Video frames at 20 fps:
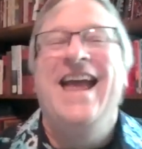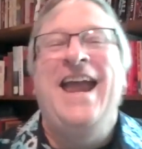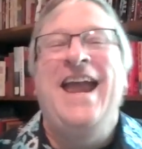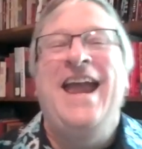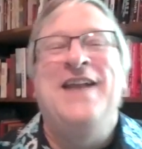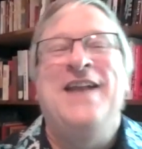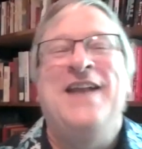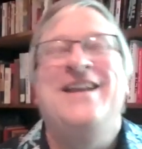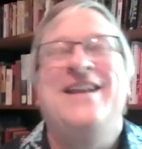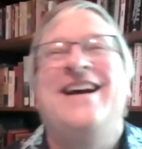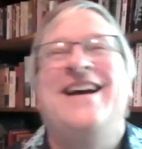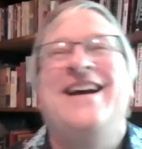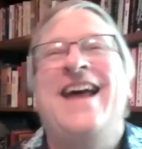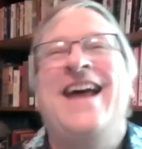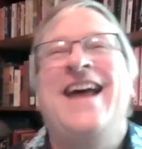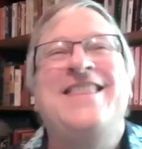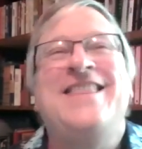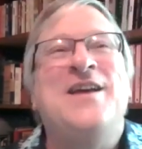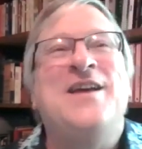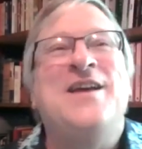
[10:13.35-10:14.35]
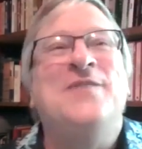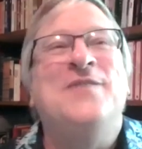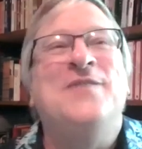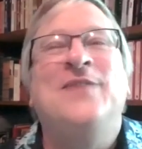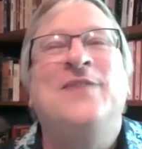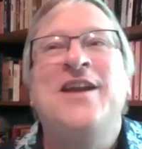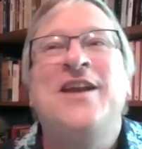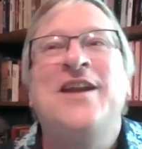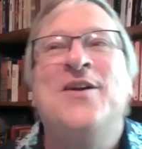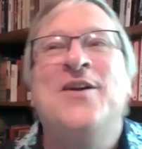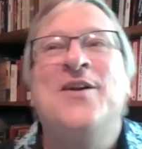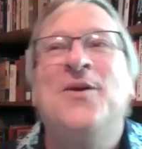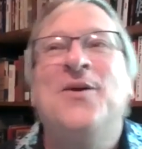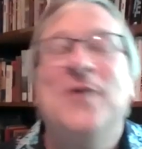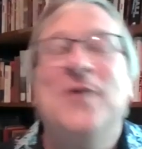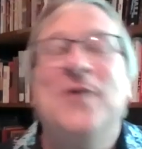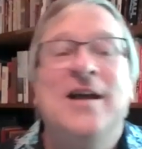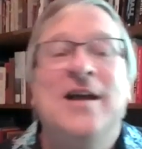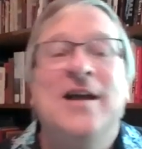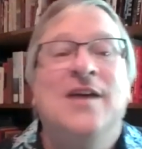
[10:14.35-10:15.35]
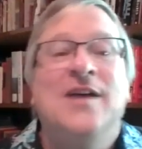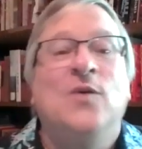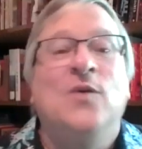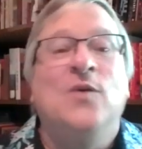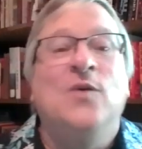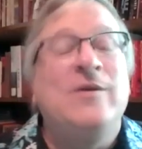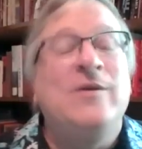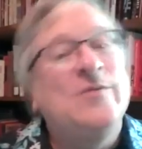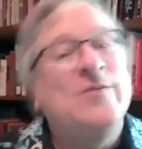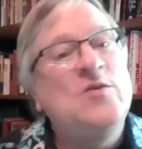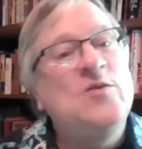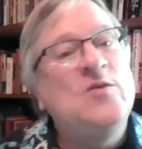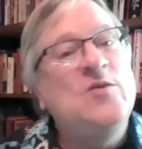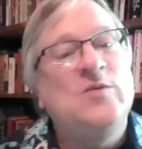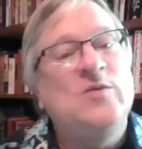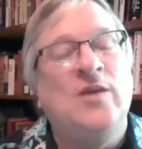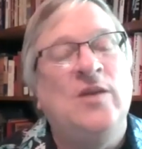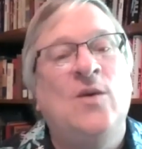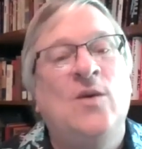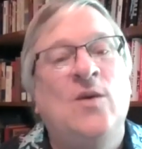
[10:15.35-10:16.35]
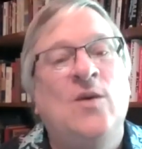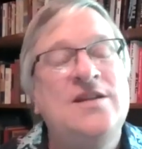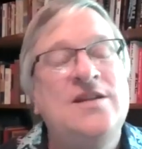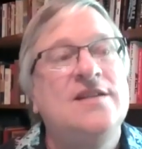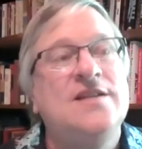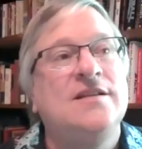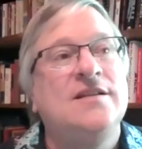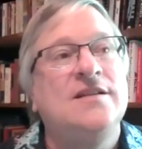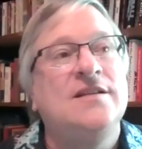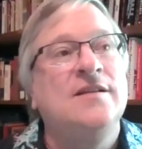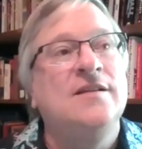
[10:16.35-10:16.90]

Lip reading: And I thought, well, we were supposed to, it wasn't,